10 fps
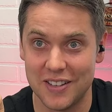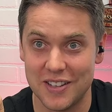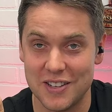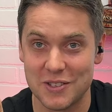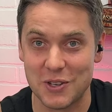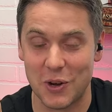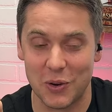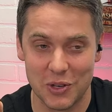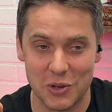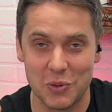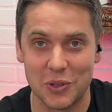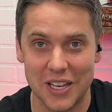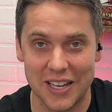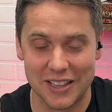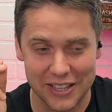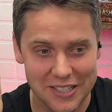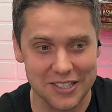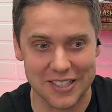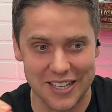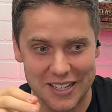Yep. So you will get
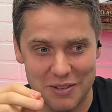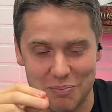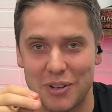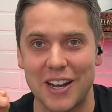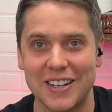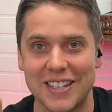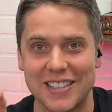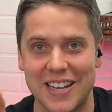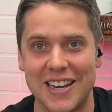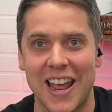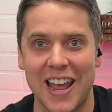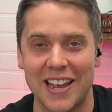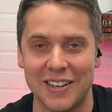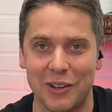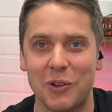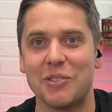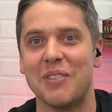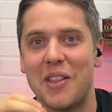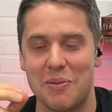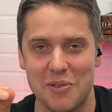literally product in hand a whole
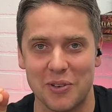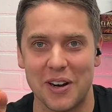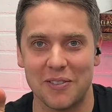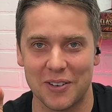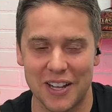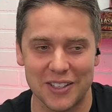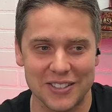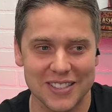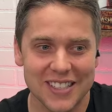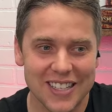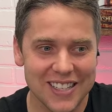month before everyone else.